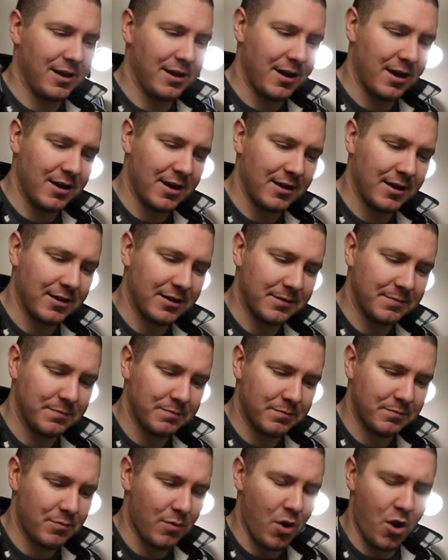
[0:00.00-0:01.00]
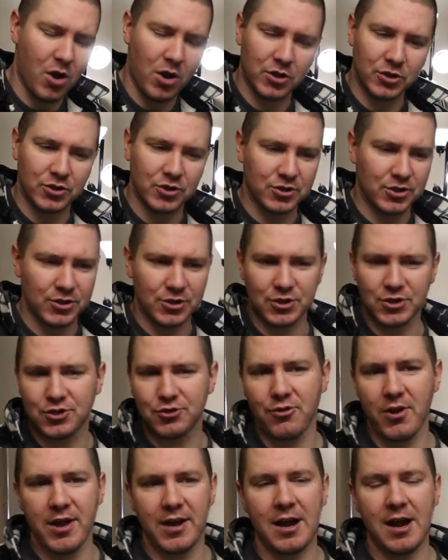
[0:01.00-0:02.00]
um, uh, just a
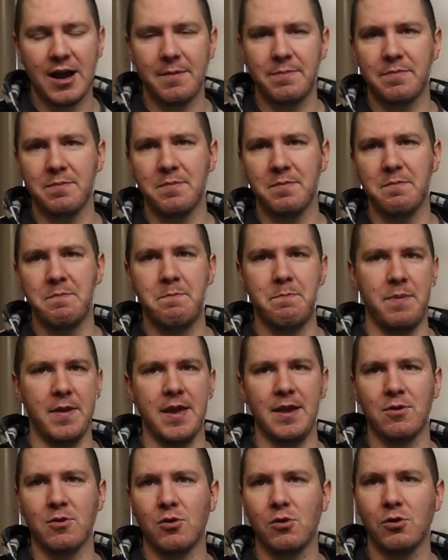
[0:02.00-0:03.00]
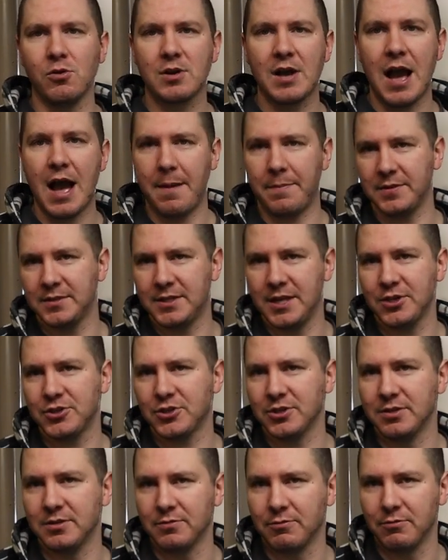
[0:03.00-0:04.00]
straight up big old
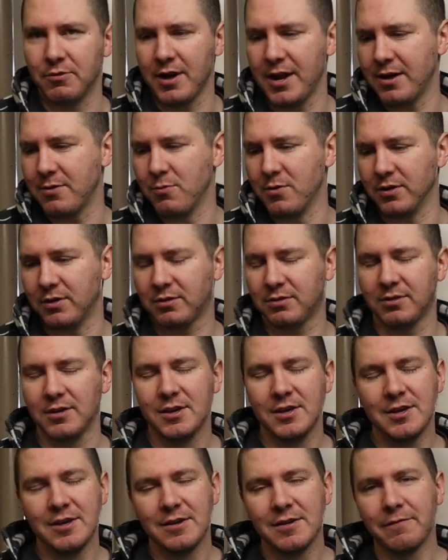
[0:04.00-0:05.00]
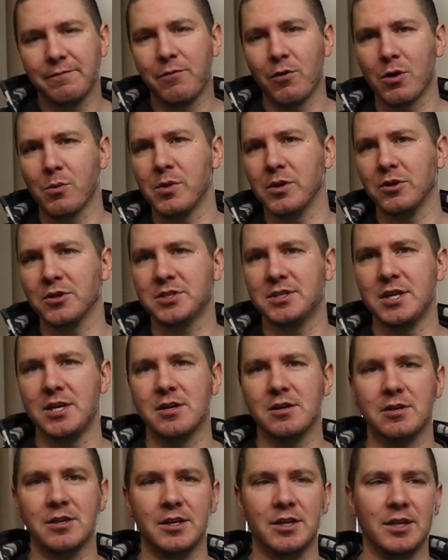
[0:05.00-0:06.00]
competition rig with four wheel
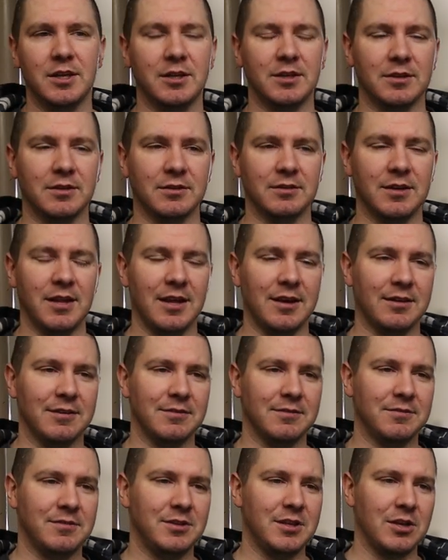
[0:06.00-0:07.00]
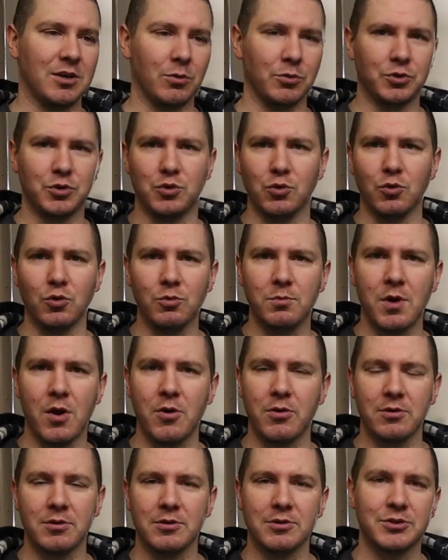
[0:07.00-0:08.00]
steering and, and you know dual
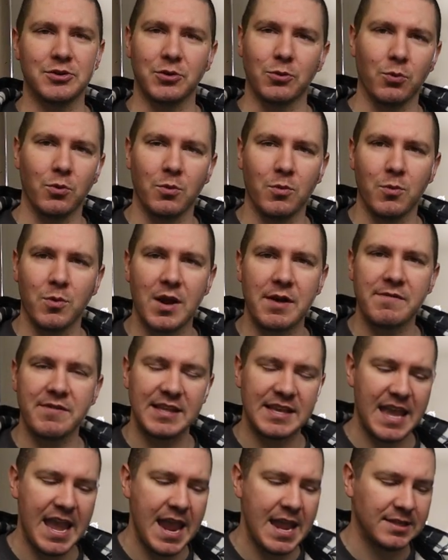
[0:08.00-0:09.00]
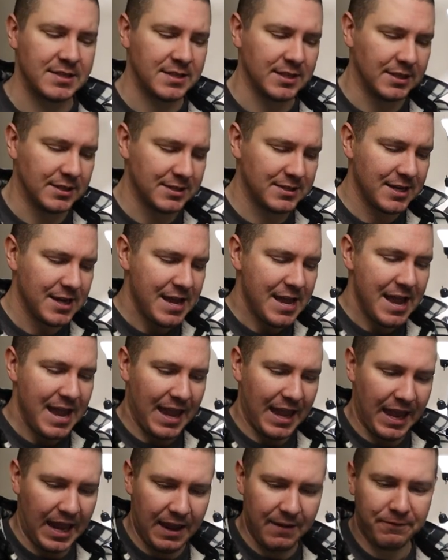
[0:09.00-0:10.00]
motors or whatever the case is
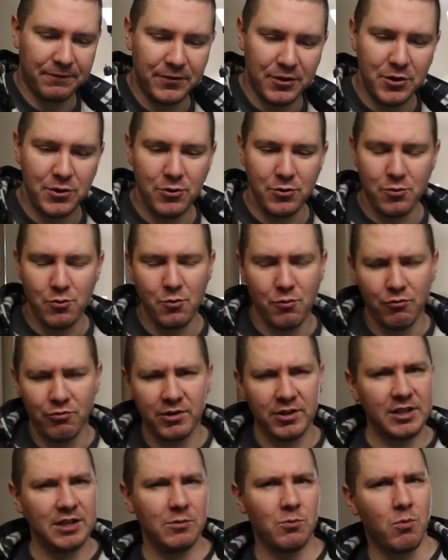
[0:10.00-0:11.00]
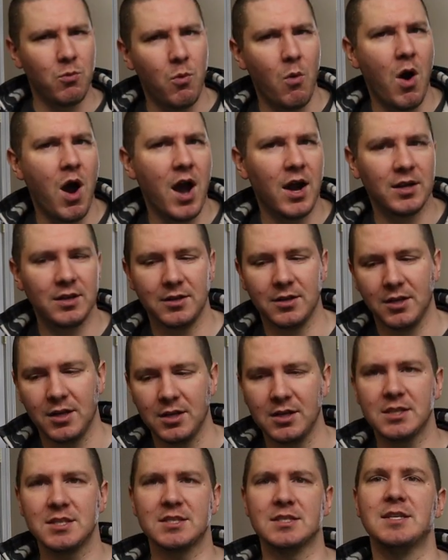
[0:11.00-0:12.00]
if you really want
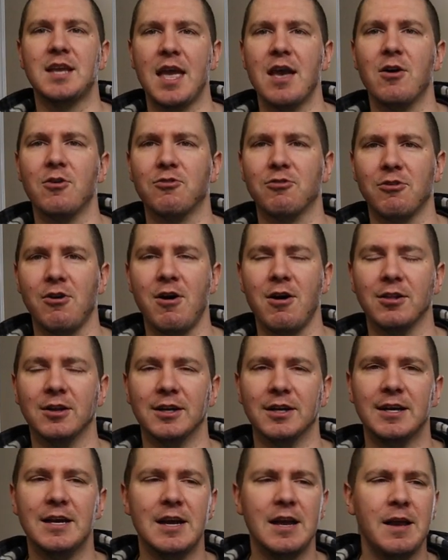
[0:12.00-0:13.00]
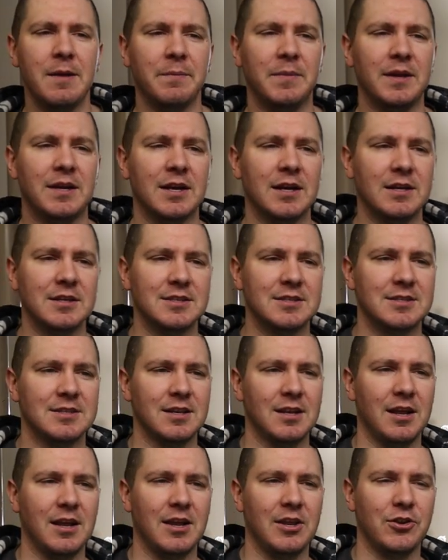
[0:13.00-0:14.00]
a scale crawler
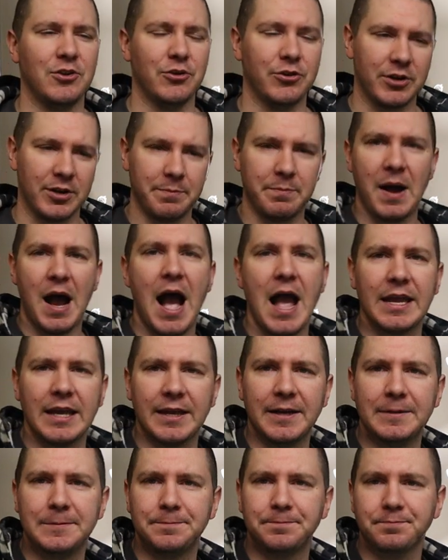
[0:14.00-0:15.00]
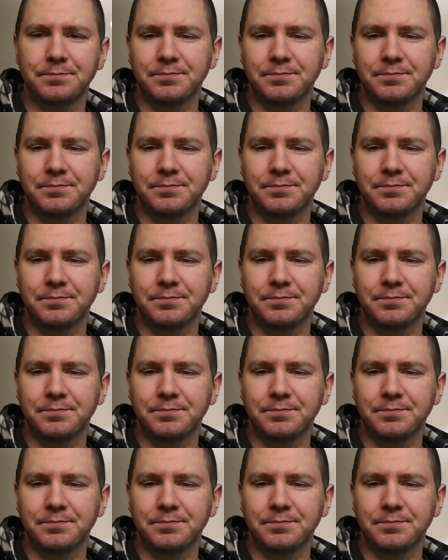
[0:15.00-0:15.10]
because you're going to buy it